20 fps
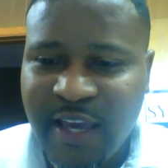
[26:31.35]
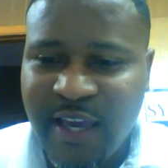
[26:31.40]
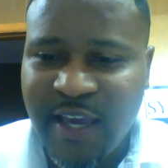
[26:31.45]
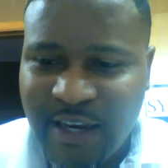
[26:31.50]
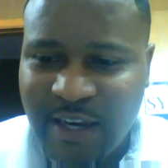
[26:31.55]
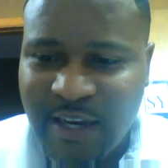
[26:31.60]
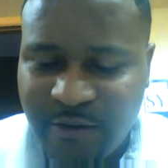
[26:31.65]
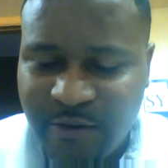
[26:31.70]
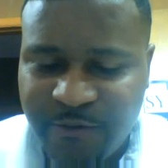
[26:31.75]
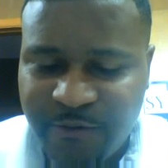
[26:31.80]

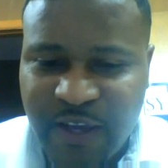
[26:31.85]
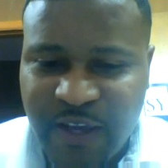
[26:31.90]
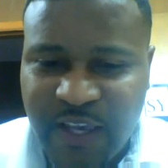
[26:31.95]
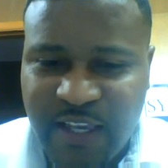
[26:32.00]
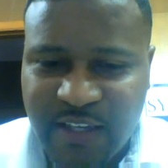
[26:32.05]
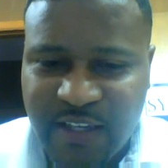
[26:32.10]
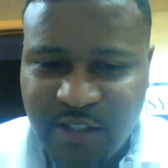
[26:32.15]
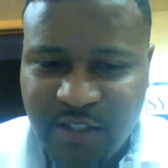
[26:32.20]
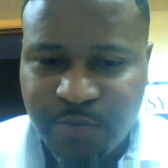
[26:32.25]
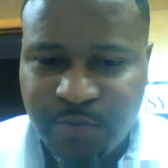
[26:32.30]
and the
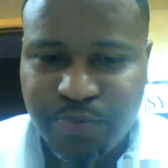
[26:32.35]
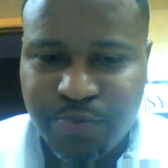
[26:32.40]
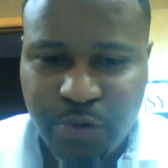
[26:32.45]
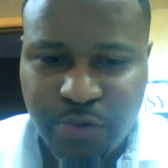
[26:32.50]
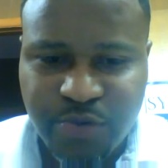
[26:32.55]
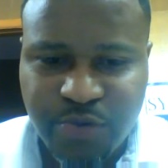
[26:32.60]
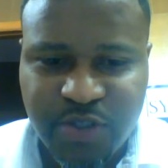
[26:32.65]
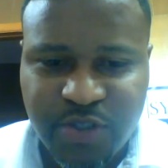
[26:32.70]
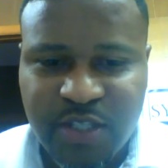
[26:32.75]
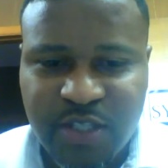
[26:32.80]
phased
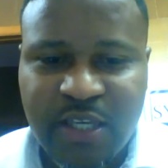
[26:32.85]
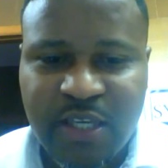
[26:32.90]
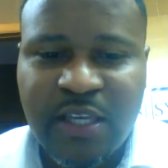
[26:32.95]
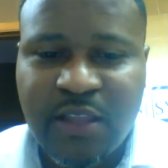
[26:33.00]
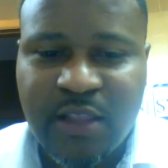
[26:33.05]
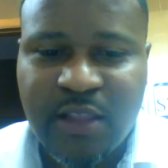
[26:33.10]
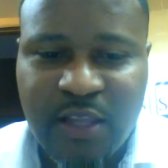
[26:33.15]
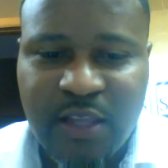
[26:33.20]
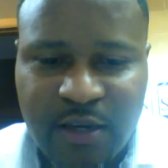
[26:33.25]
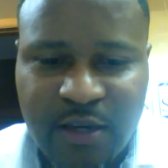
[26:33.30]
approach to
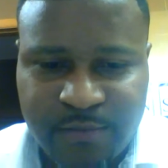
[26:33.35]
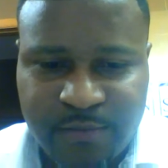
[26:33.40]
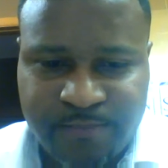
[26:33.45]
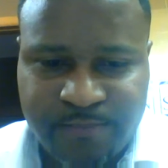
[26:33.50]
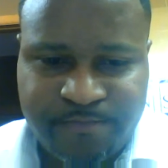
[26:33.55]
get there.